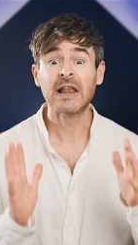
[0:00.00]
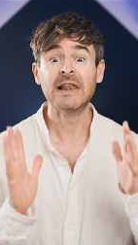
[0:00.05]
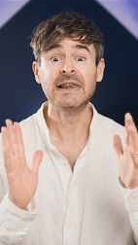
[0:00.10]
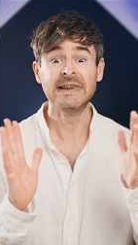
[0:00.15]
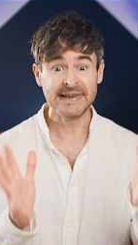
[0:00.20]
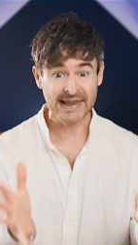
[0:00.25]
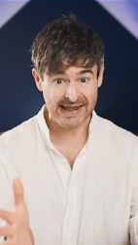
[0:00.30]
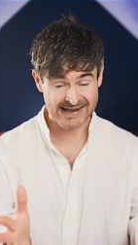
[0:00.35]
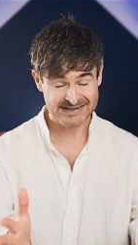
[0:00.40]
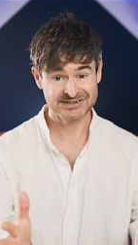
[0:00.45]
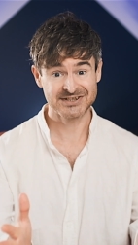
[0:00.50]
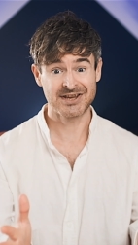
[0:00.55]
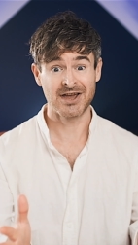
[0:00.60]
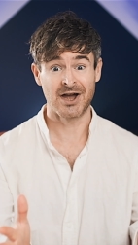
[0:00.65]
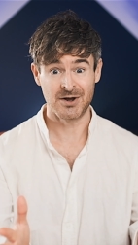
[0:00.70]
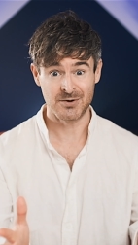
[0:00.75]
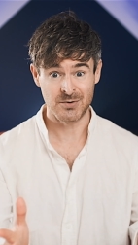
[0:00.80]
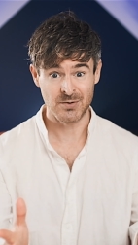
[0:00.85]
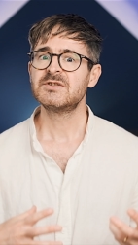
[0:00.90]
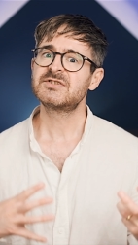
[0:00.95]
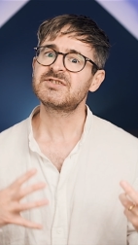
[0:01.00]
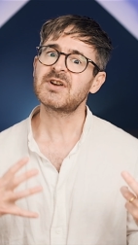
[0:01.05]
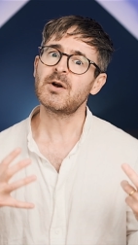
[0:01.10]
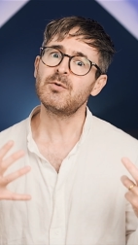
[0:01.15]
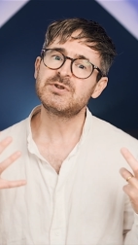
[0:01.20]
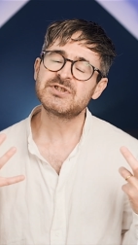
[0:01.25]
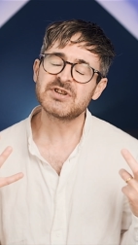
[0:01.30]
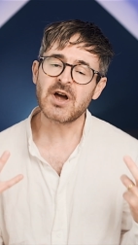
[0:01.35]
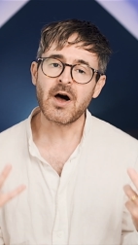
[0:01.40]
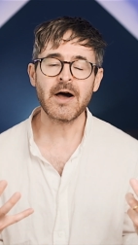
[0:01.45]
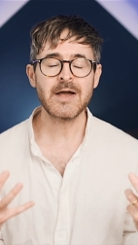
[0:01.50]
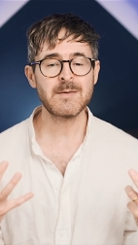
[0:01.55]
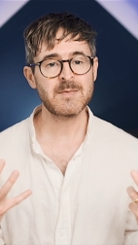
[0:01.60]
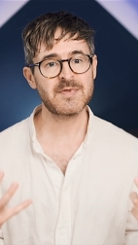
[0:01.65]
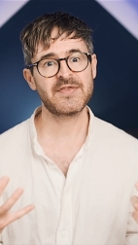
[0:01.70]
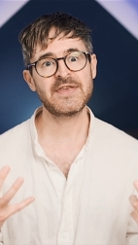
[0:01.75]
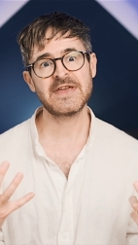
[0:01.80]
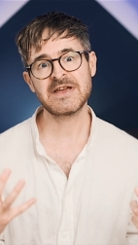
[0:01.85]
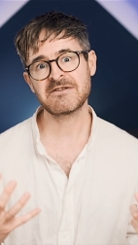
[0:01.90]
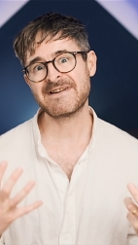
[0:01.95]
Let's go. So type
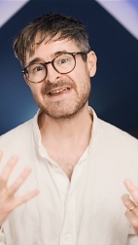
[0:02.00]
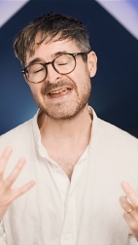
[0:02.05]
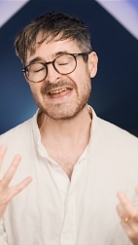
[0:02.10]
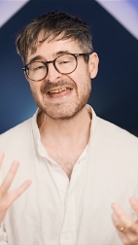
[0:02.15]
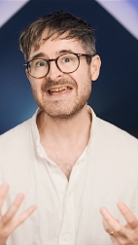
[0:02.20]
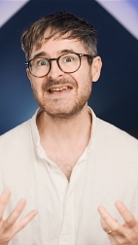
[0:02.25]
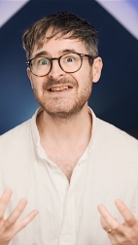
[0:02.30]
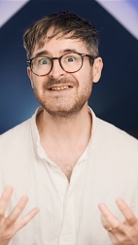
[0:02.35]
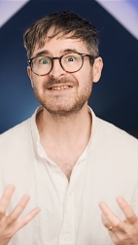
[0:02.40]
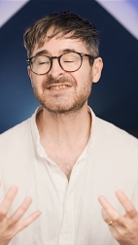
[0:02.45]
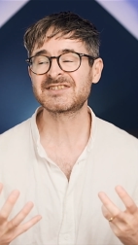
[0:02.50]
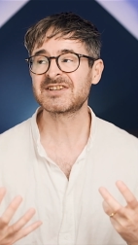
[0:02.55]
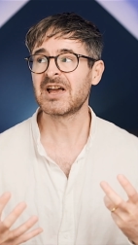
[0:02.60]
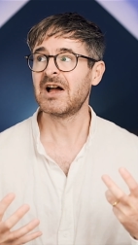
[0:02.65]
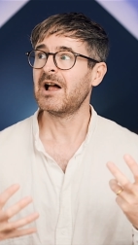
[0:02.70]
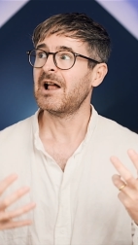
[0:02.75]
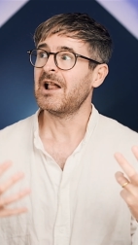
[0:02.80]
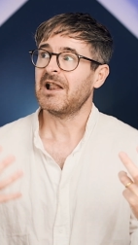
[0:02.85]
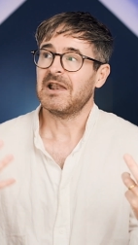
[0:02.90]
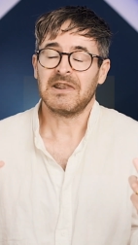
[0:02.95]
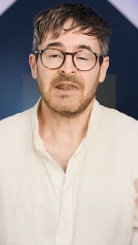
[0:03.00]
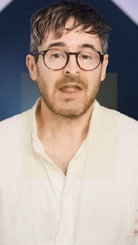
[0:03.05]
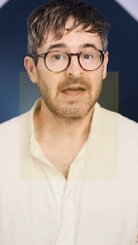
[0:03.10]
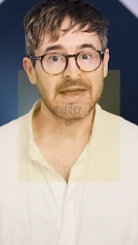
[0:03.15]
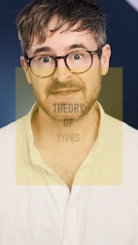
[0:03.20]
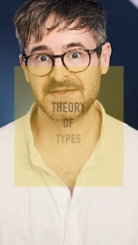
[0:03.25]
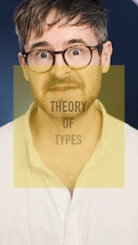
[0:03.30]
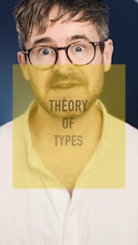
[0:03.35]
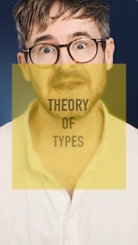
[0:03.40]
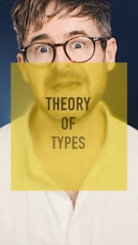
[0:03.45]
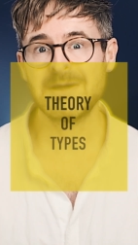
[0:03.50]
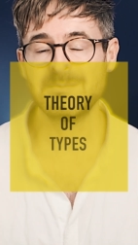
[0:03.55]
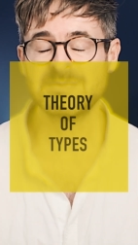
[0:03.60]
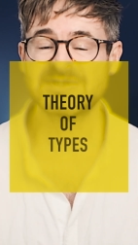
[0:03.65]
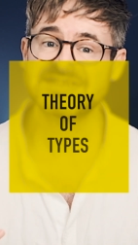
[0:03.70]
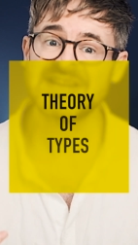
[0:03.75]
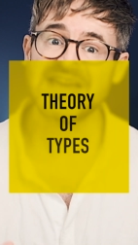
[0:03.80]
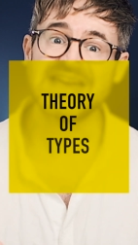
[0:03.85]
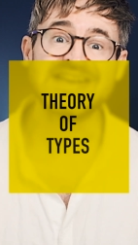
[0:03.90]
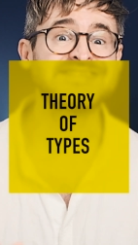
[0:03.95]
theory is like the name
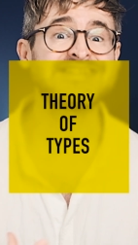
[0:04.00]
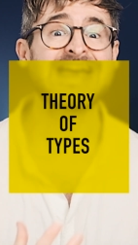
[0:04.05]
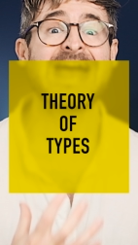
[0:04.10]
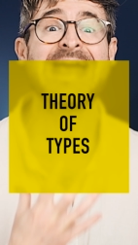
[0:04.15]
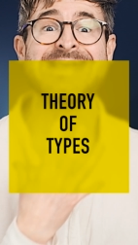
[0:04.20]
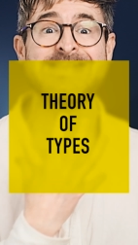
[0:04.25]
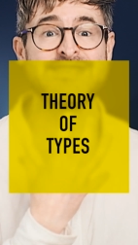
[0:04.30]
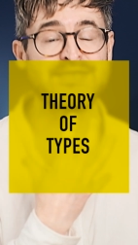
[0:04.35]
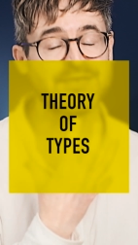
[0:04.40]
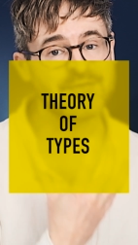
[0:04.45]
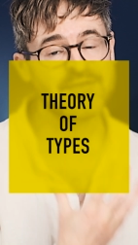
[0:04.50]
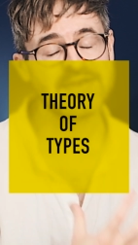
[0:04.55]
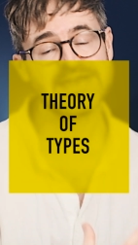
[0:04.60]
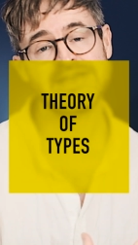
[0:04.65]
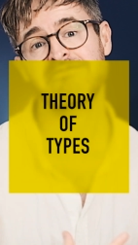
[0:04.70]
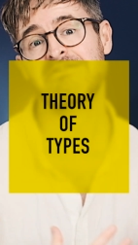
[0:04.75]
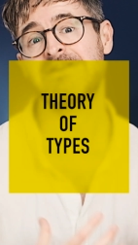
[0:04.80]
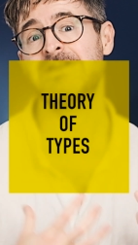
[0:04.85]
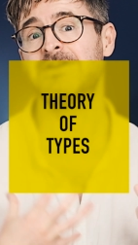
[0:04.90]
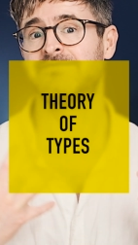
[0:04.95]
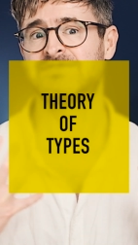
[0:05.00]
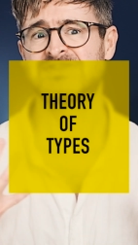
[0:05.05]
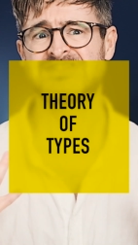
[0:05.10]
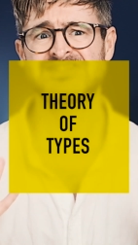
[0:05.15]
says, a theory of